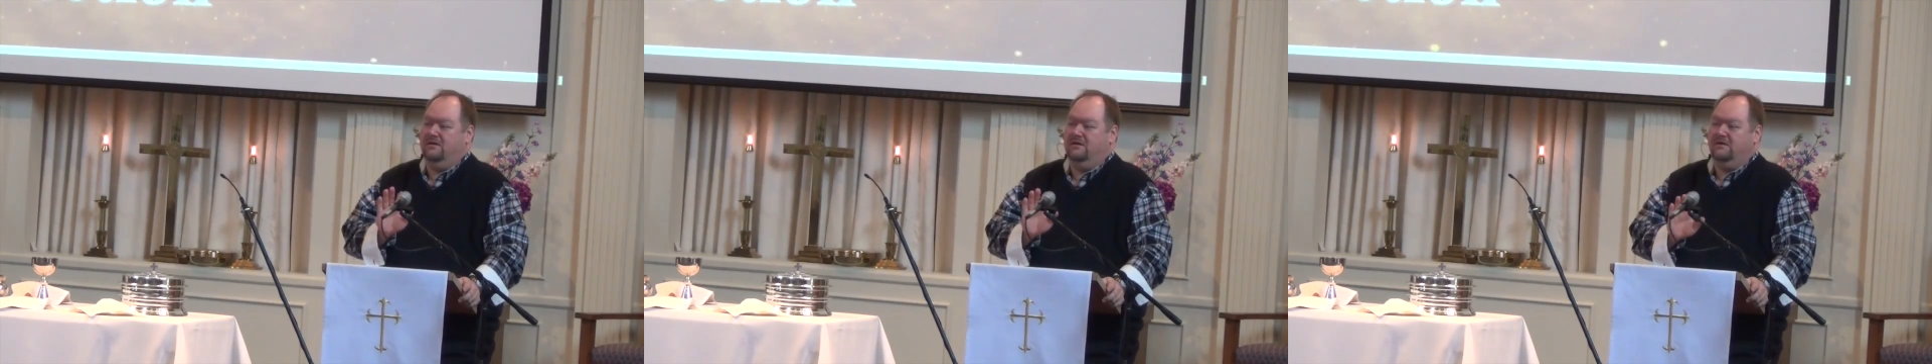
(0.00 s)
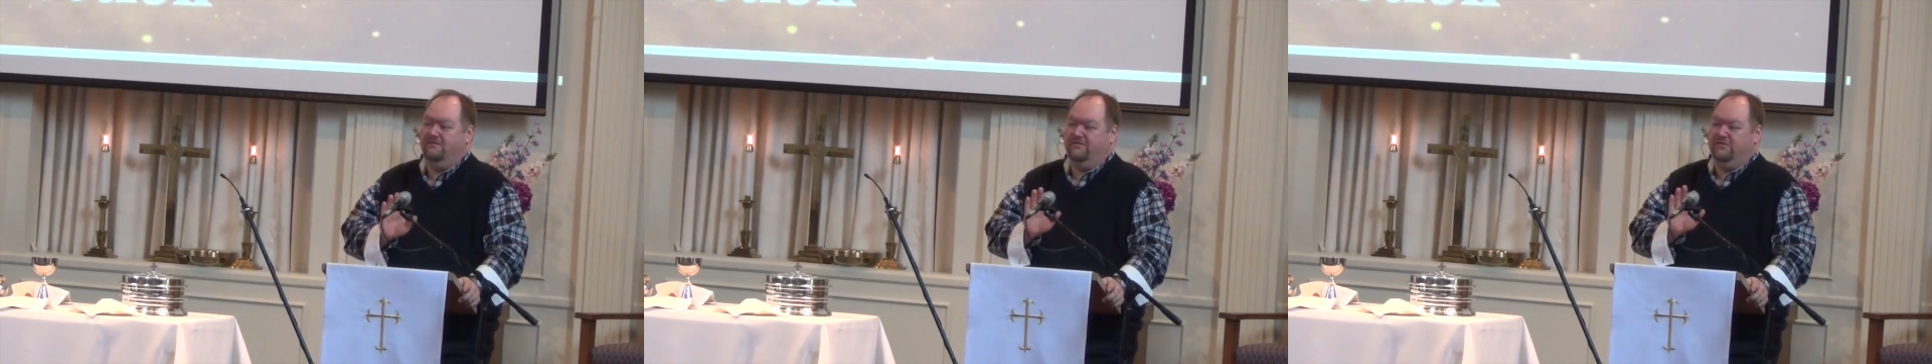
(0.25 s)

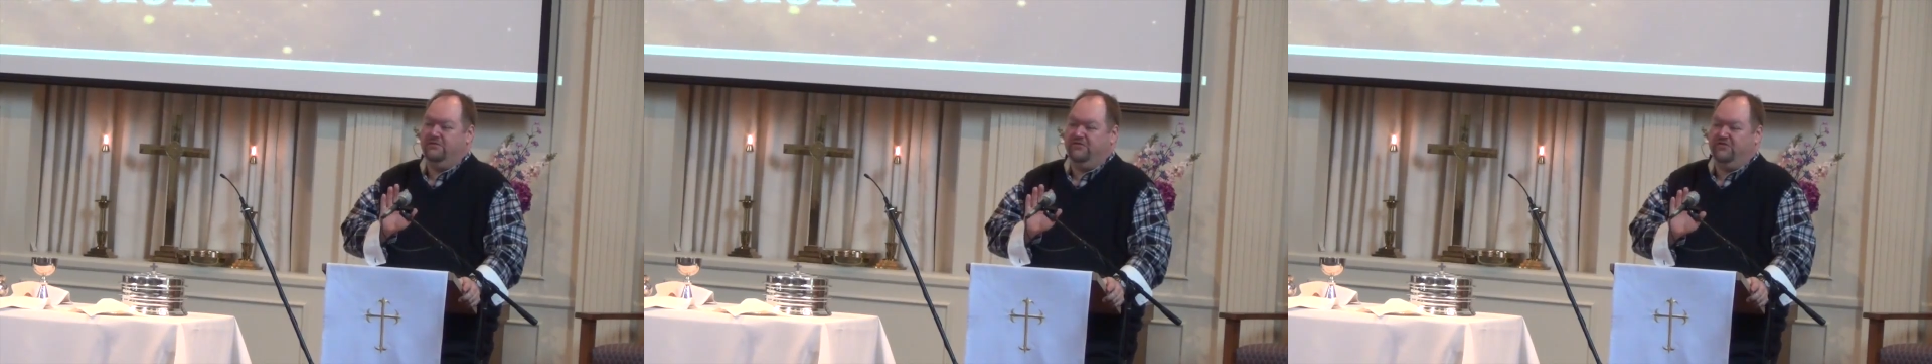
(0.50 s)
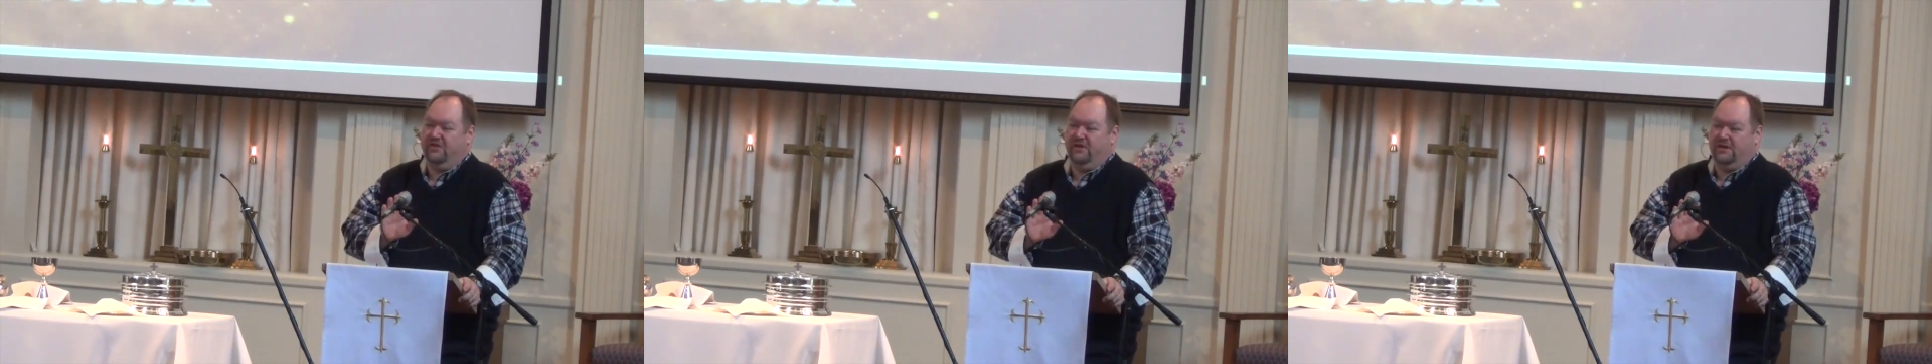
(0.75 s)
If you
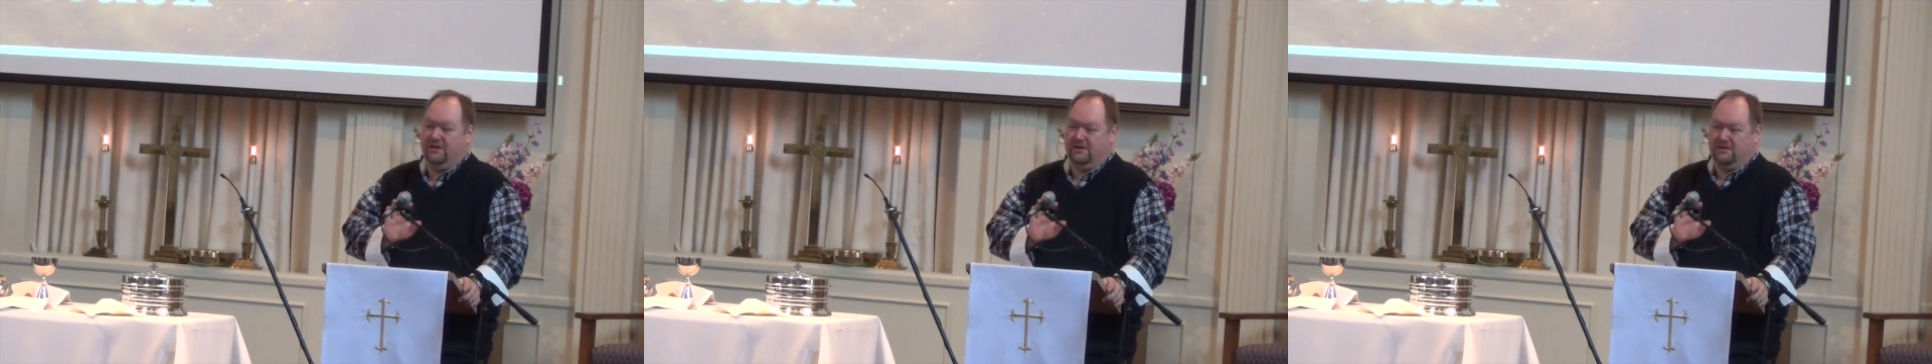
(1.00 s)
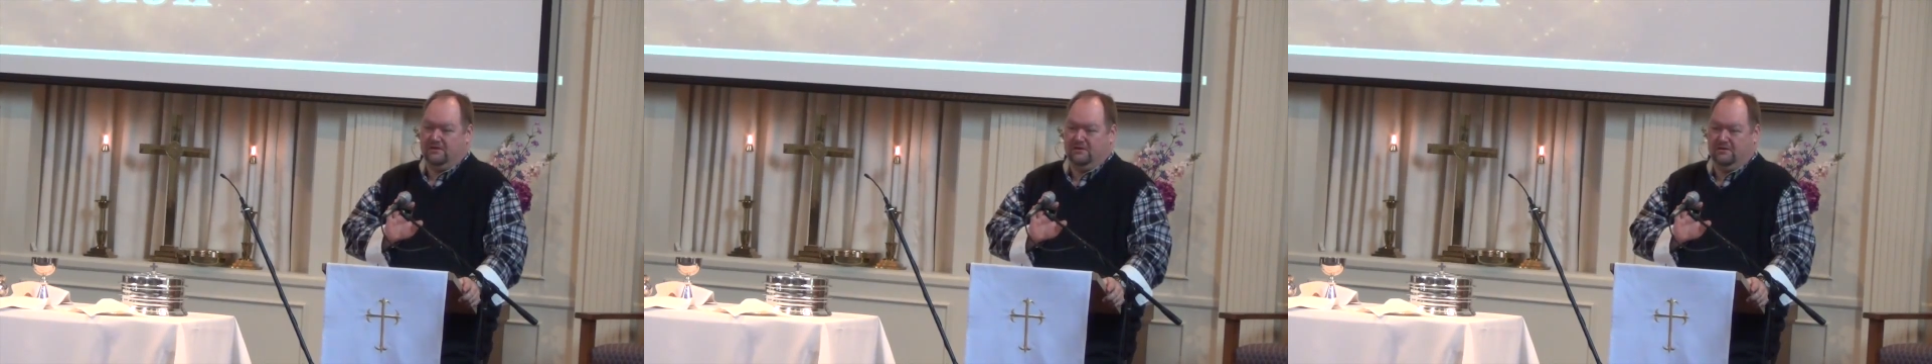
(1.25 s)
say,
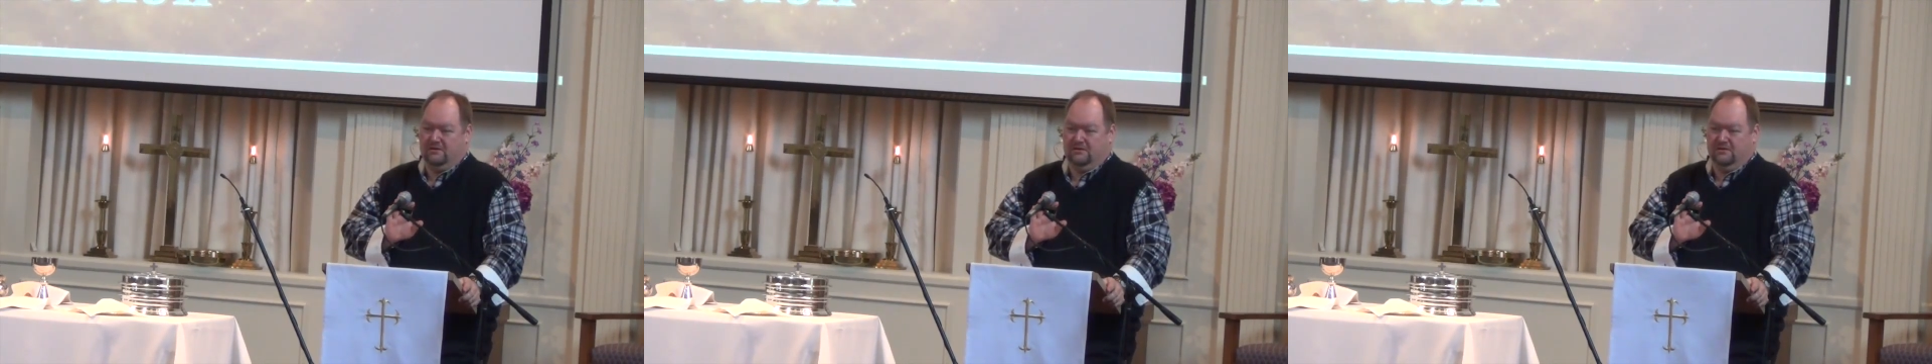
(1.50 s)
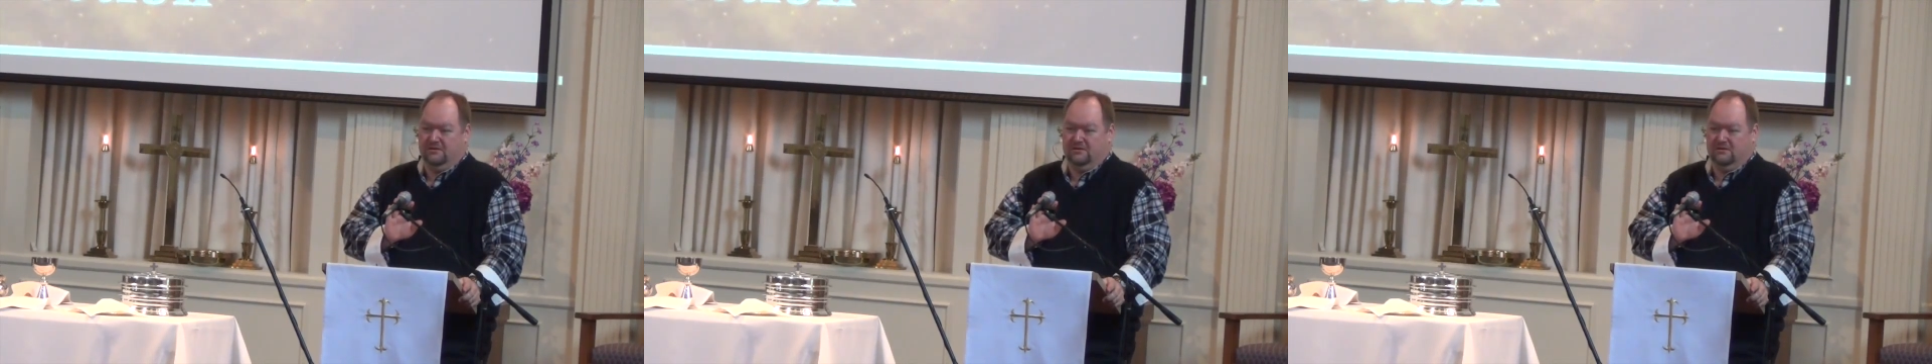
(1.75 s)

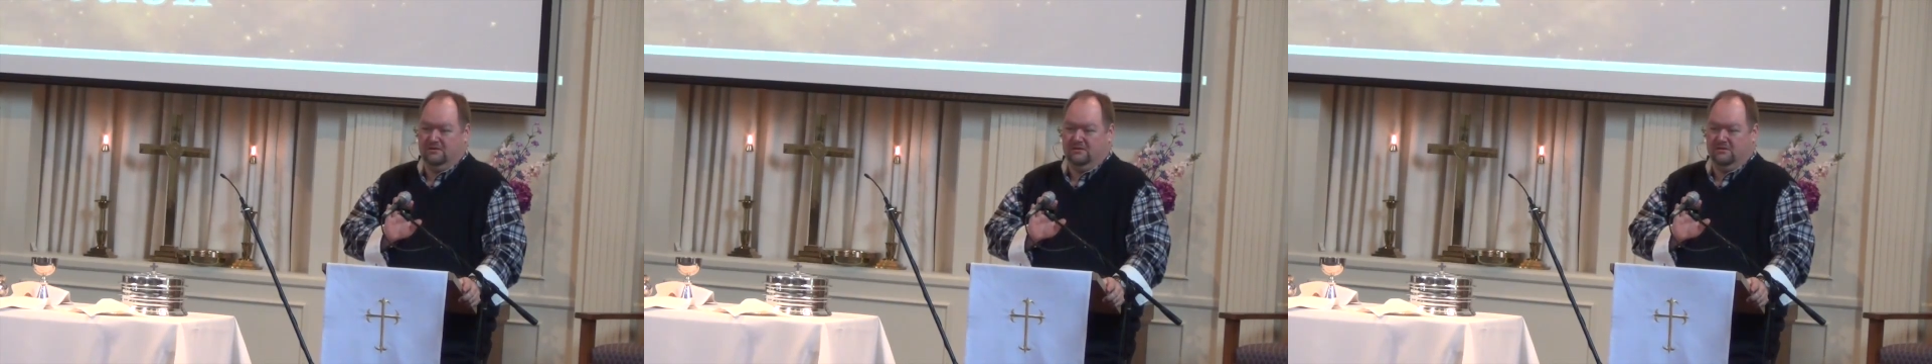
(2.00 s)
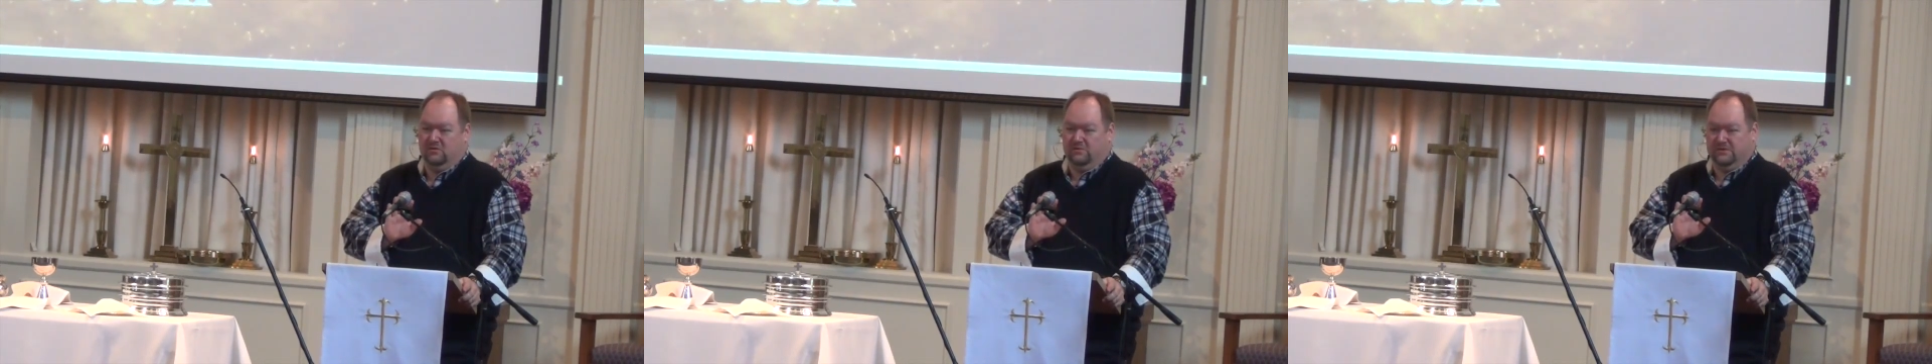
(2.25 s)
you